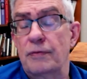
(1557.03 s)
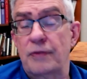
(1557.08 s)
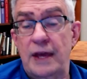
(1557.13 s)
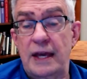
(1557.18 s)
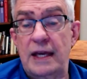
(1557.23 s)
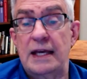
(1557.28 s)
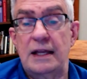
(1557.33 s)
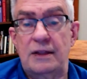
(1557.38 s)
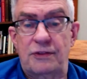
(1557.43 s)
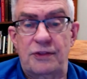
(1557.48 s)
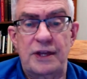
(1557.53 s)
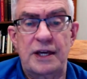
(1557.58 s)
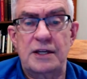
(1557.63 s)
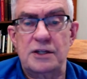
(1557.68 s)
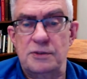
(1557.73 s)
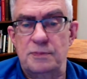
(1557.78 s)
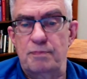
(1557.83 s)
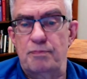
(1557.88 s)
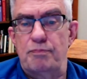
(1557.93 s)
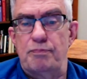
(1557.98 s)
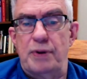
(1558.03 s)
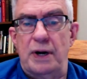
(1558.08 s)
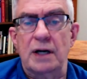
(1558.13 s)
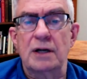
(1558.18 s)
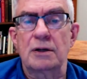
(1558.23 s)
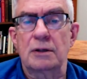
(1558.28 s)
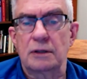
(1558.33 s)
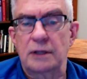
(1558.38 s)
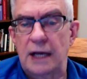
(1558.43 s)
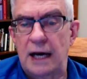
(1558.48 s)
they get things
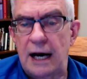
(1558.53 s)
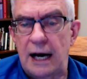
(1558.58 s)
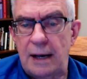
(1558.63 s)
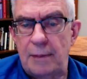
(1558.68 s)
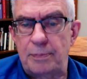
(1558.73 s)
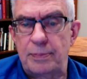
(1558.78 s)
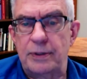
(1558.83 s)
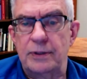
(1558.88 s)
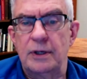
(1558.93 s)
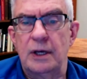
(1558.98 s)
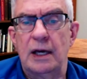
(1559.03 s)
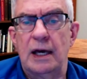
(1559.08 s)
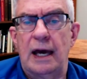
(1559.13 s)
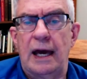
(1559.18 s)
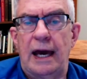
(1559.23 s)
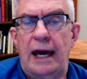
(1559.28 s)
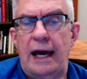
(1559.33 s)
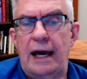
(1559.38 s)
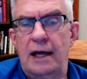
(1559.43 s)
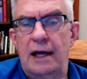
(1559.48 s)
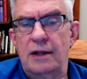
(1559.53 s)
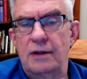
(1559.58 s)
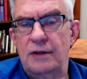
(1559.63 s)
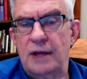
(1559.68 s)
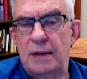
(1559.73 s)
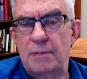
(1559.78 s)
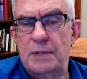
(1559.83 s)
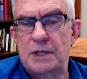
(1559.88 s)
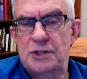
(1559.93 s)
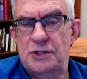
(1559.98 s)
bungled up and
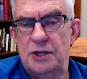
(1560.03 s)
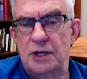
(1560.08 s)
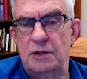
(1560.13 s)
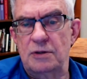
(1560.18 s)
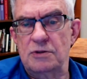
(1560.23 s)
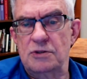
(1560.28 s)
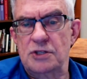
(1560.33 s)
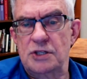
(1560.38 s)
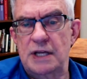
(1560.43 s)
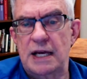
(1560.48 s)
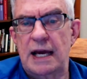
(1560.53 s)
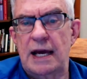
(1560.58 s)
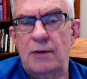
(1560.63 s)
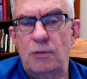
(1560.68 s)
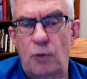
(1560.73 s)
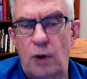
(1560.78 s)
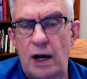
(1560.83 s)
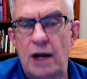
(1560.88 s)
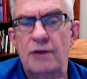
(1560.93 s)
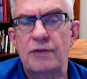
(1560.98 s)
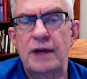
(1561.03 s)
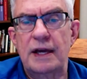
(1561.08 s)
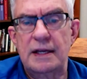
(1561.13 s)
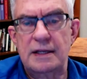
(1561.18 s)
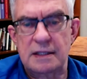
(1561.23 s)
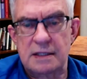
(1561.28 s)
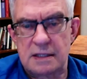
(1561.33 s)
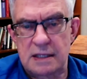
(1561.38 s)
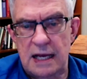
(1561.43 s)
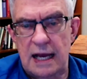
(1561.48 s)
they misunderstand where they
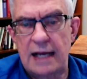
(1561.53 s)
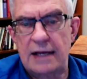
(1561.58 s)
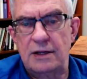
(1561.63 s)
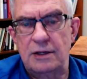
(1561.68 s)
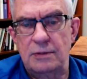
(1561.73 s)
decide